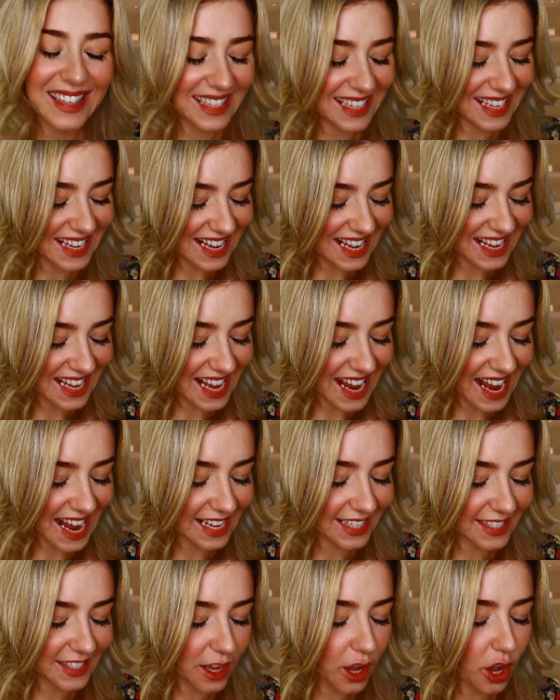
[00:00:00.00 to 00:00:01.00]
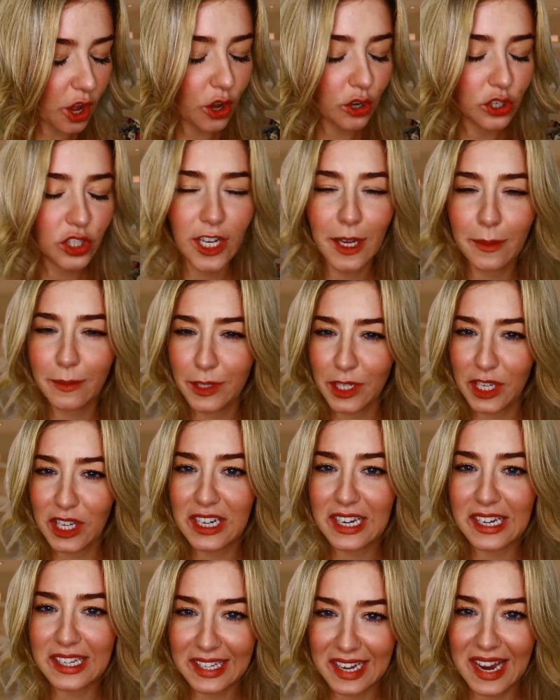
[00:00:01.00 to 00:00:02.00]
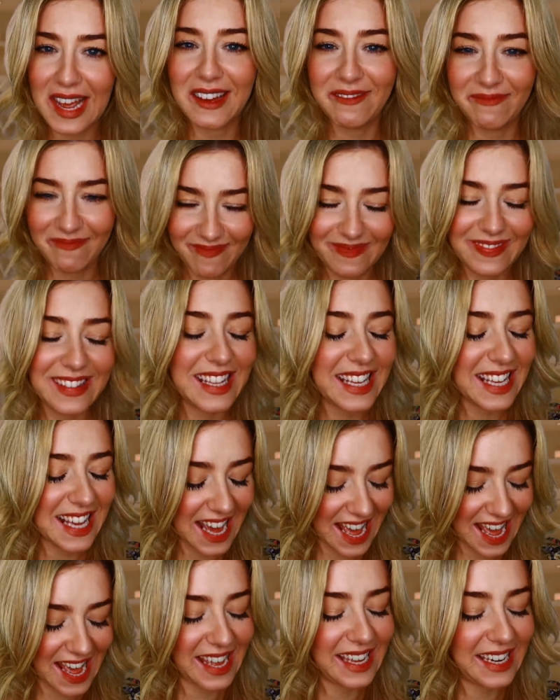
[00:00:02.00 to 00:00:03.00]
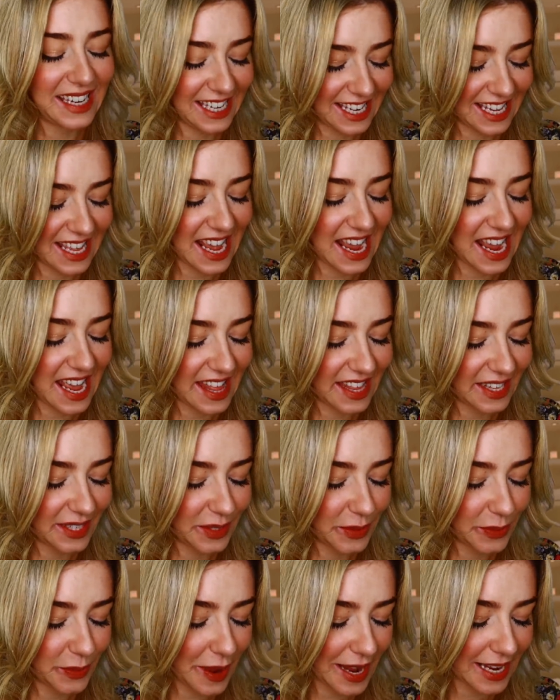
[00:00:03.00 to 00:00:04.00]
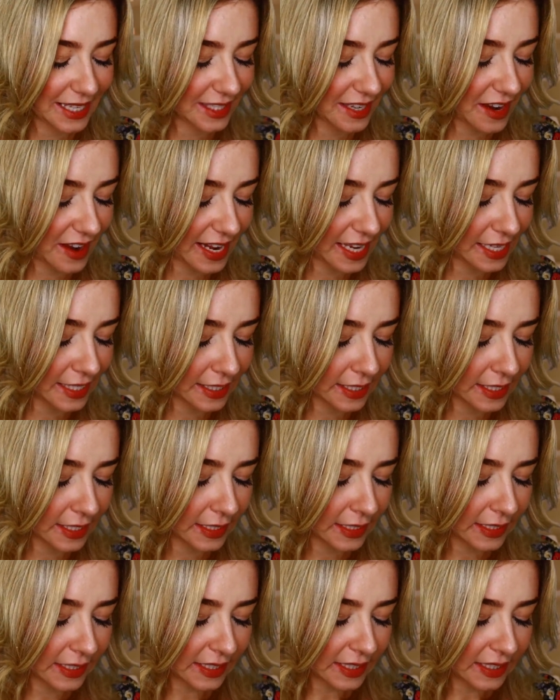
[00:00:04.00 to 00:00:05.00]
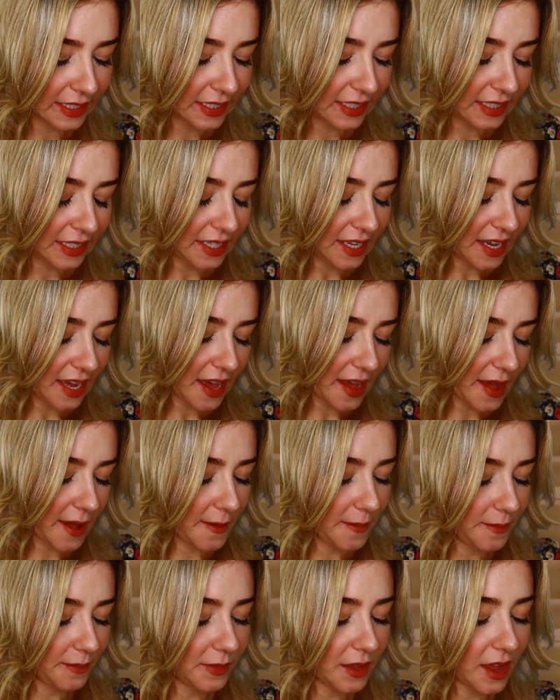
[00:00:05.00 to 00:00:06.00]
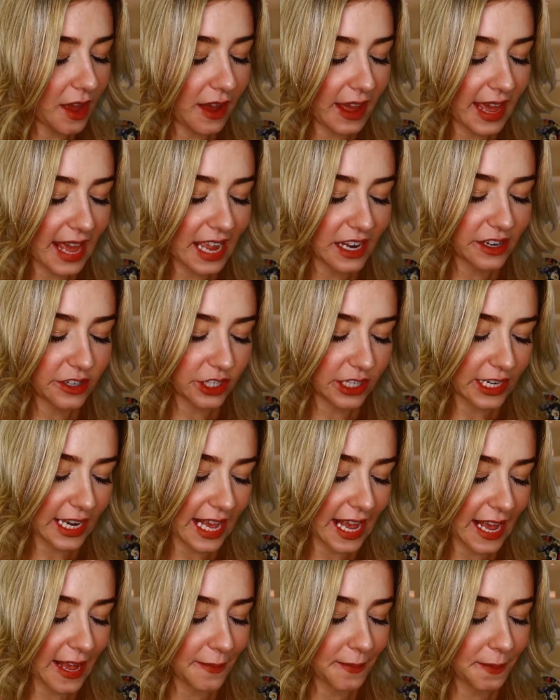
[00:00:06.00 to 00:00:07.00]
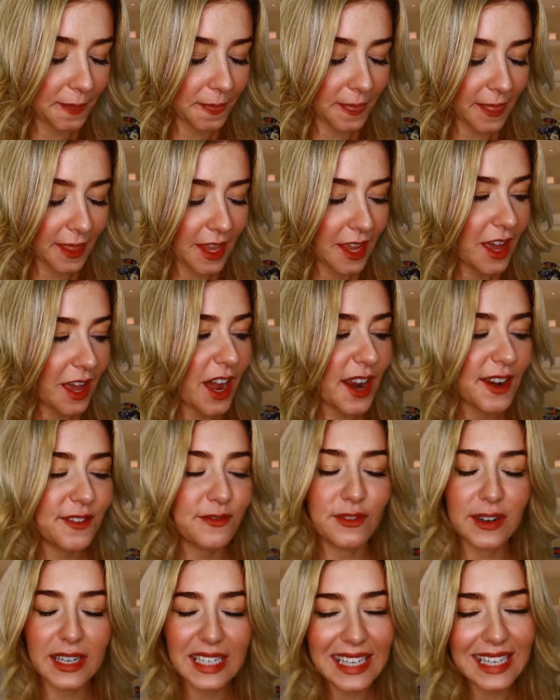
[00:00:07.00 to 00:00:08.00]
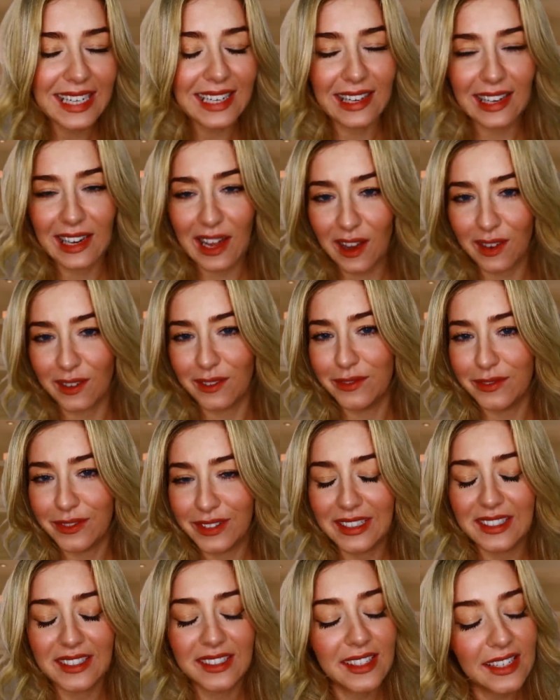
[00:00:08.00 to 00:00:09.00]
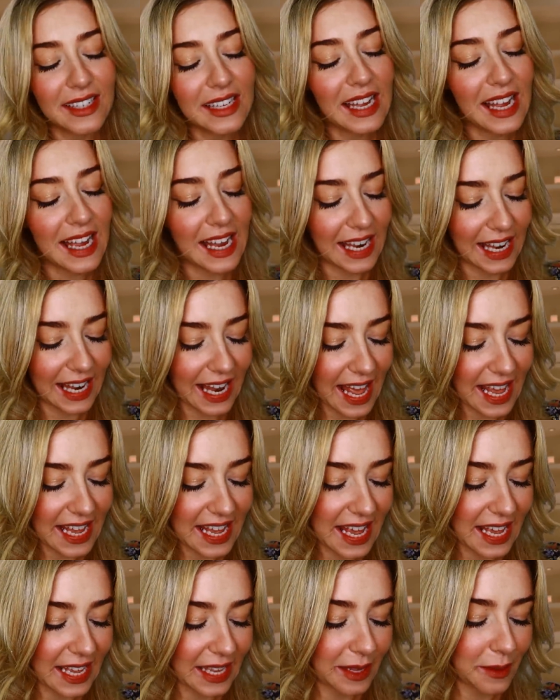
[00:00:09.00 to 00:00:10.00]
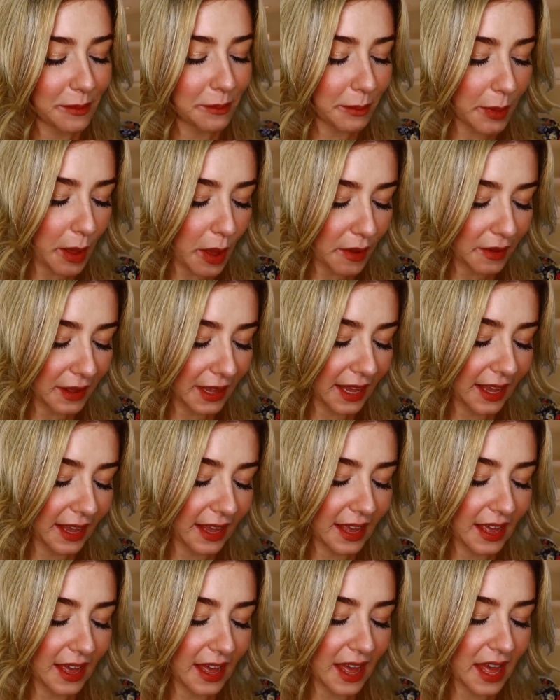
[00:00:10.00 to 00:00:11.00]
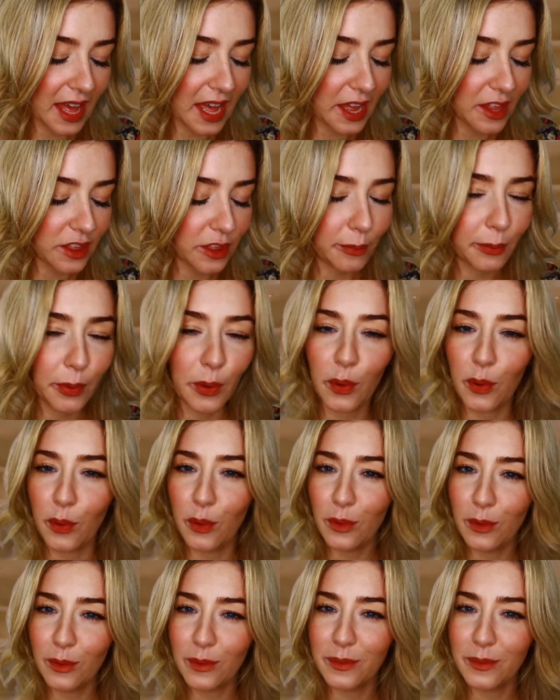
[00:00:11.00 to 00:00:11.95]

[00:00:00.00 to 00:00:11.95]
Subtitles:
Yes, a hot tub's good, isn't it? Yeah, yeah, it's always nice. I really love laying by the pool.